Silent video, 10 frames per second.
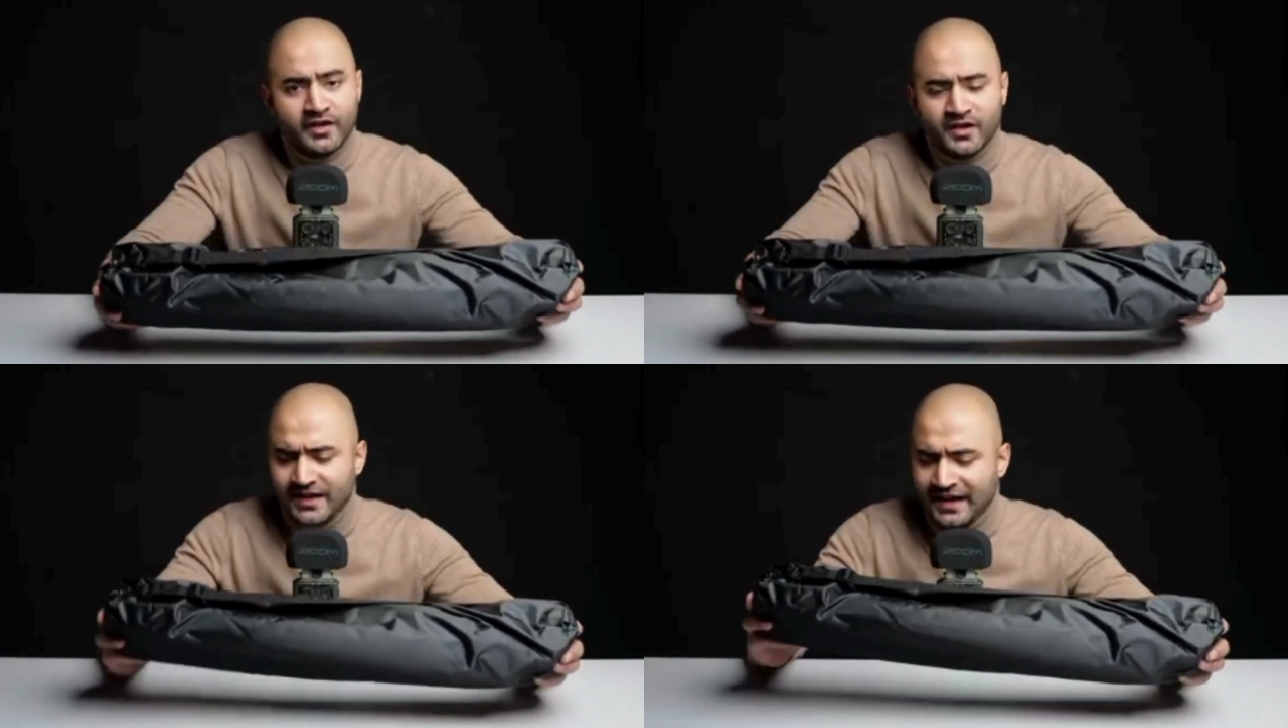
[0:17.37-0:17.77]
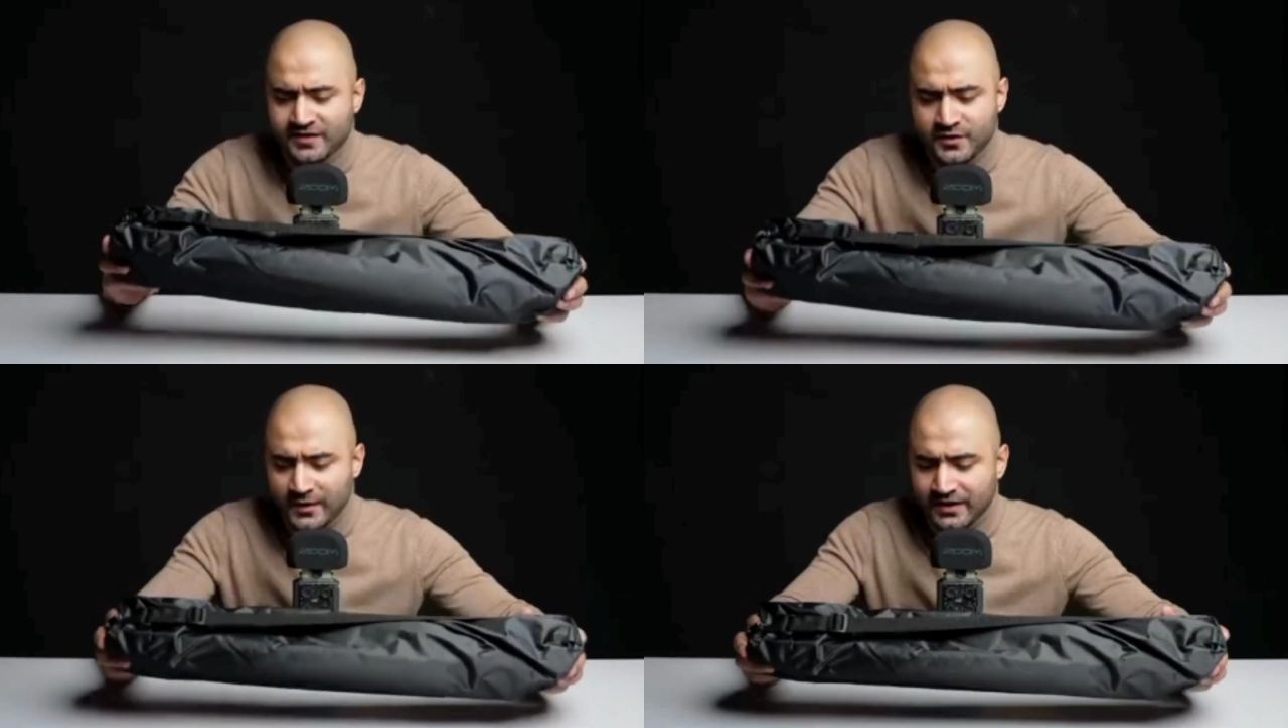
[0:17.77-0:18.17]
and as
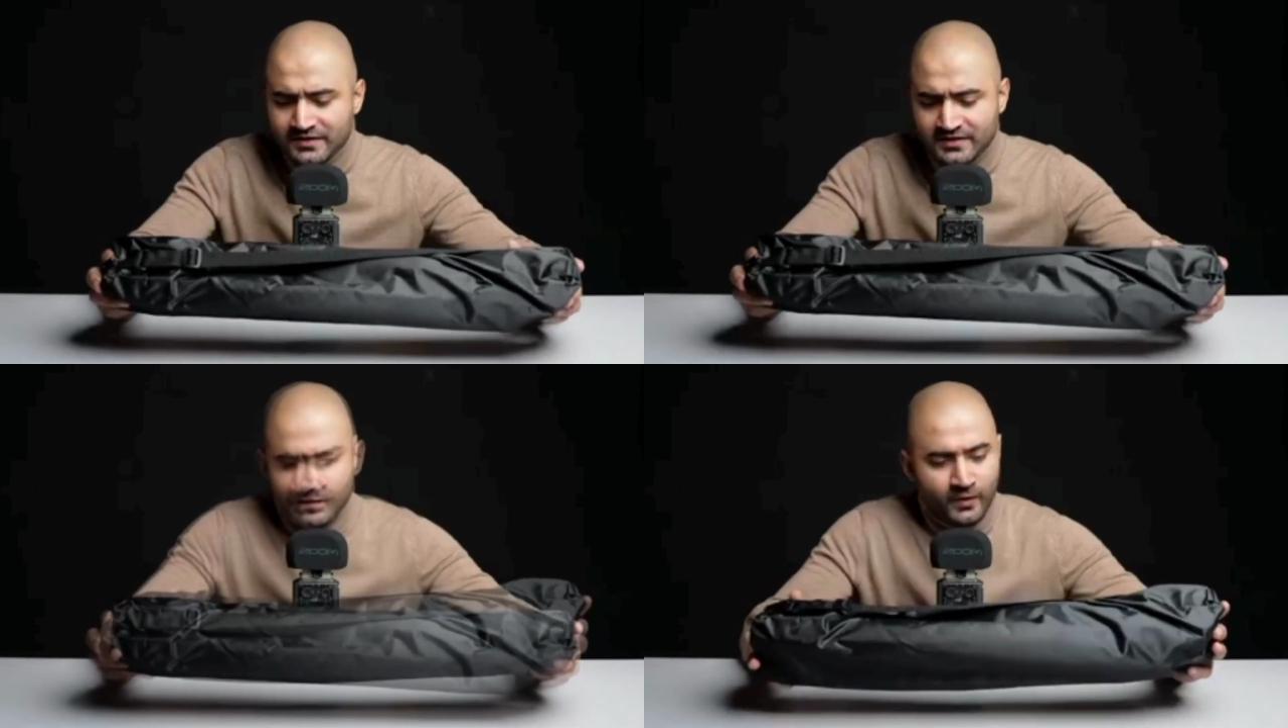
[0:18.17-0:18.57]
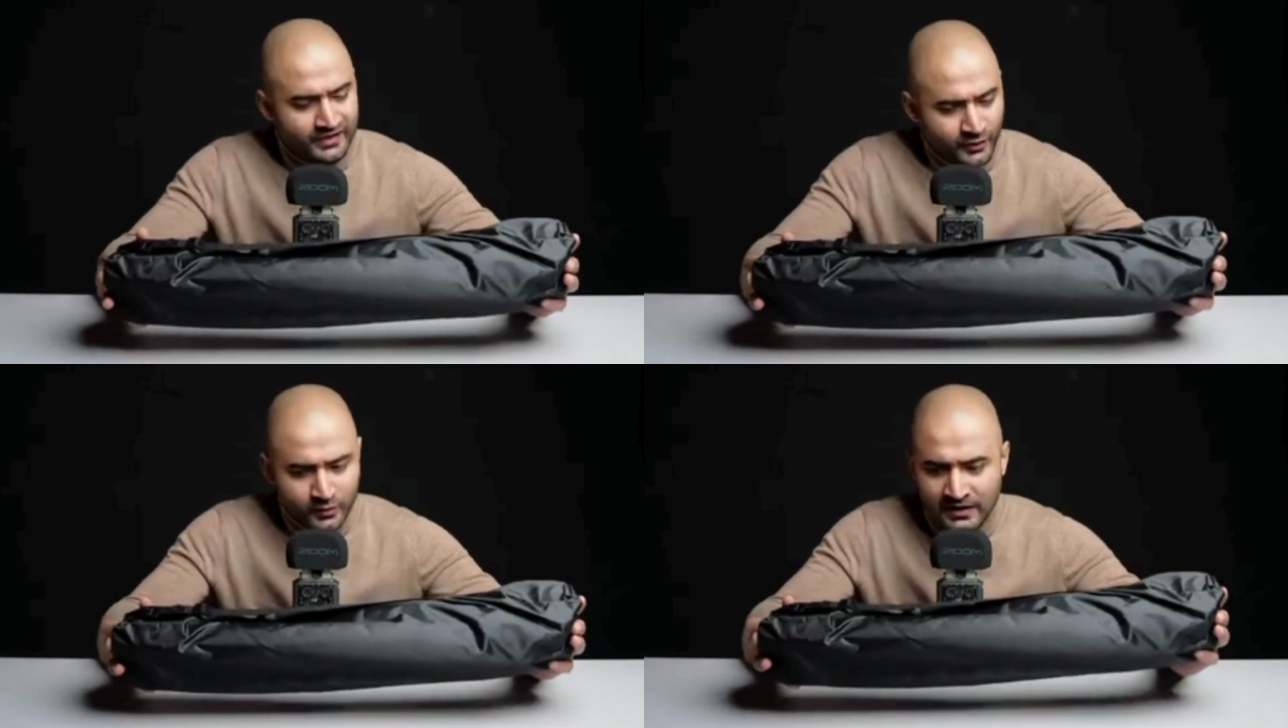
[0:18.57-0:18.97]
you can see, I provided
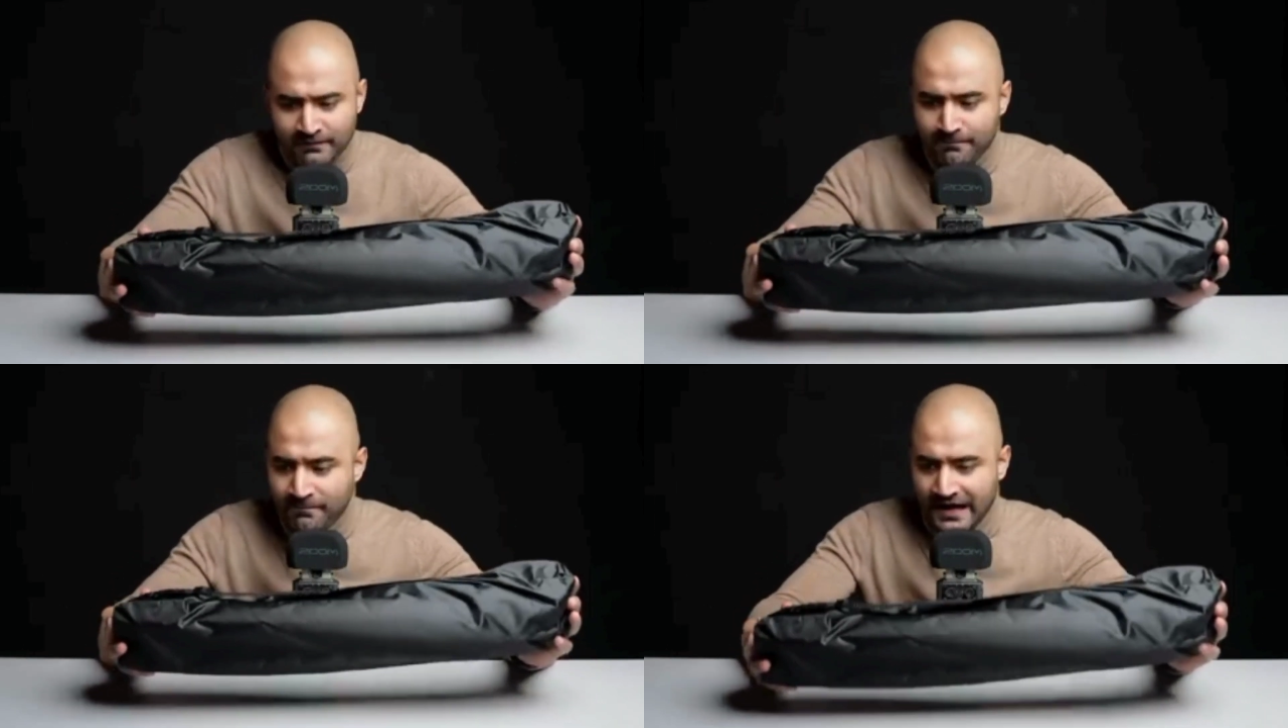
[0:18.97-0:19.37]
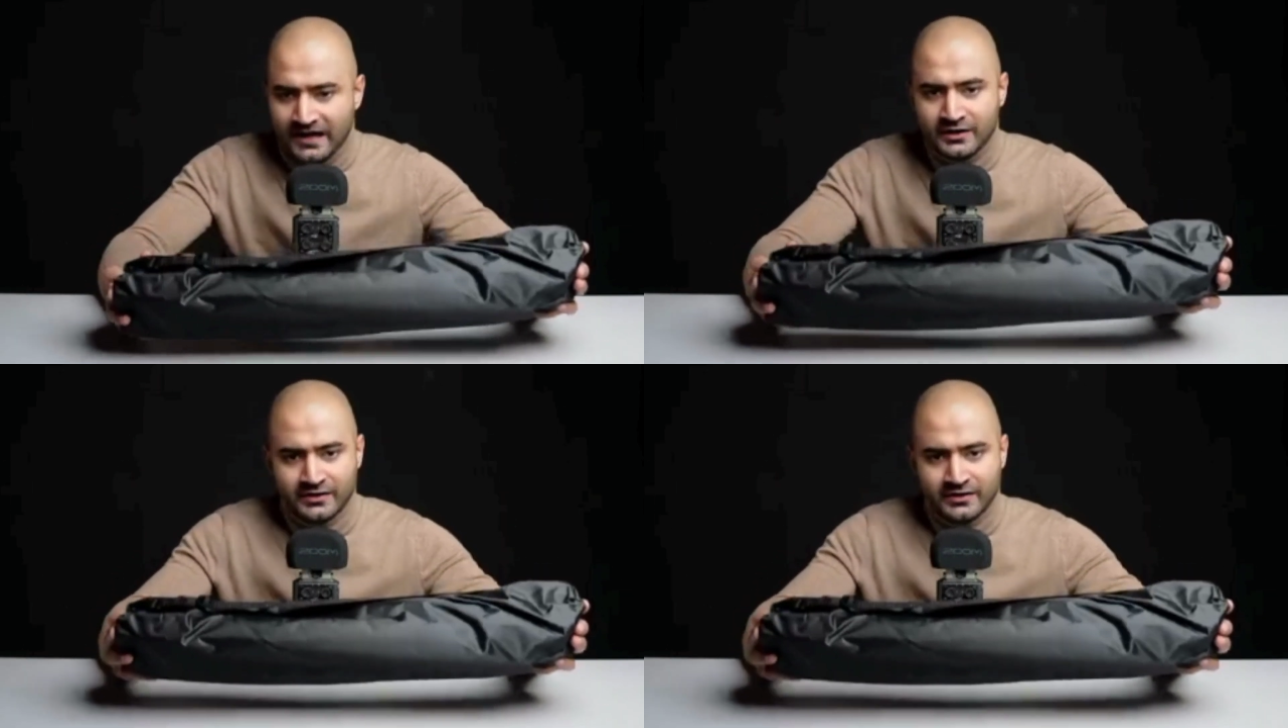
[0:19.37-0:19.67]
you a bag